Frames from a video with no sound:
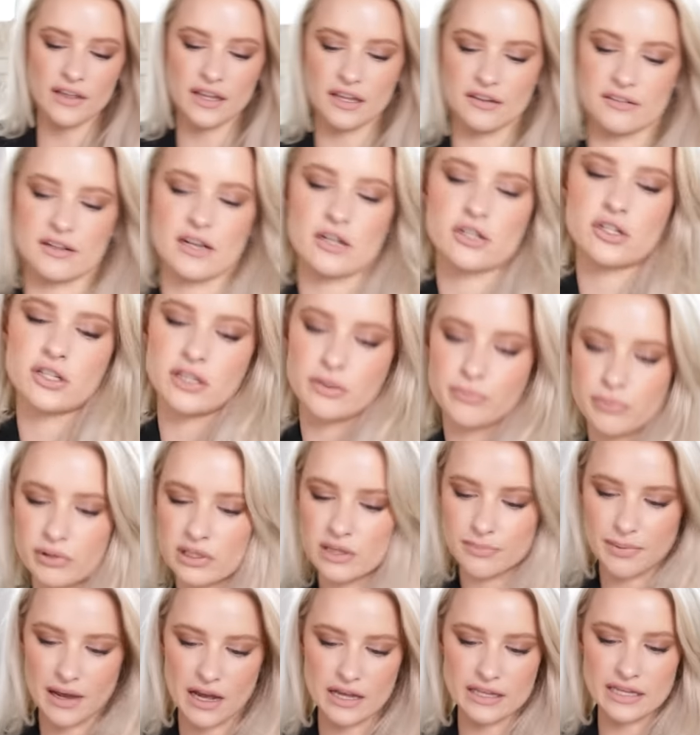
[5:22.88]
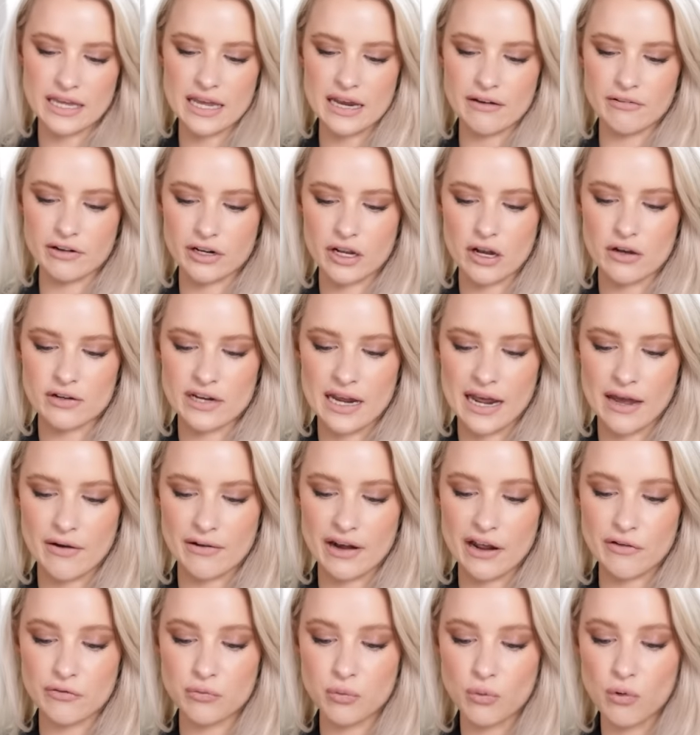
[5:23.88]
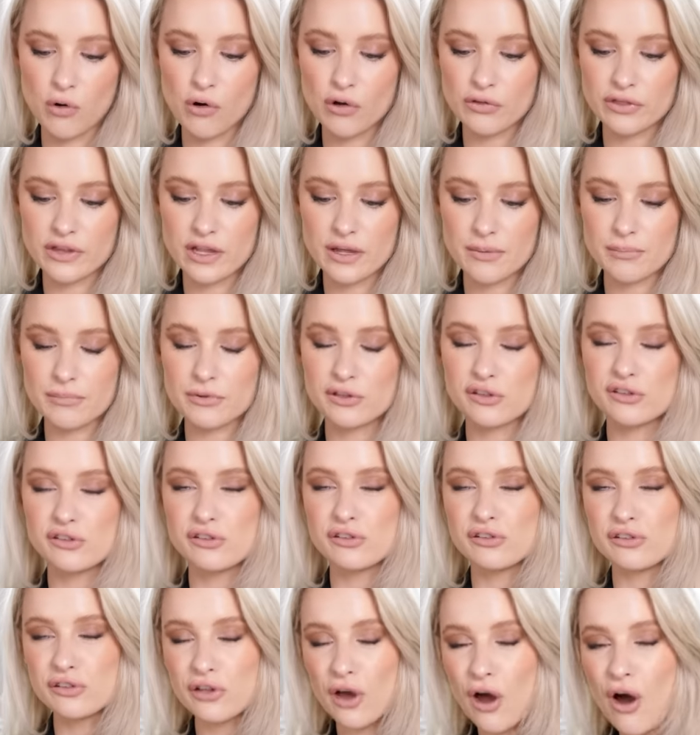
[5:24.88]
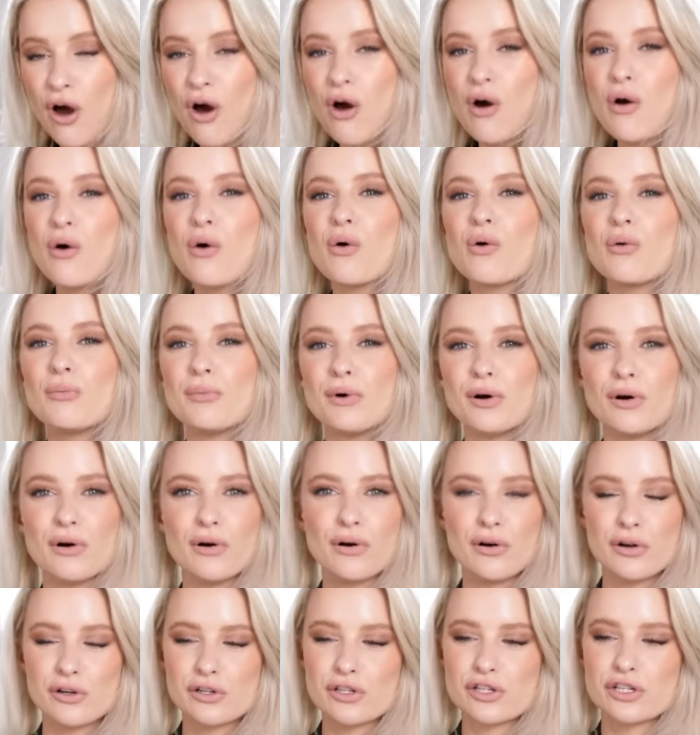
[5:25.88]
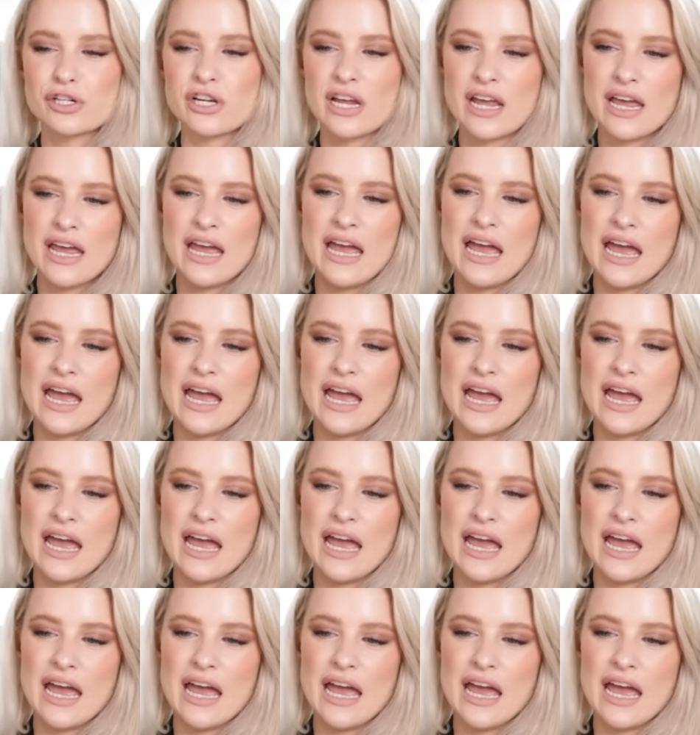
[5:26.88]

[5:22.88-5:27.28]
these actually probably about a year ago now, and I've worn them so much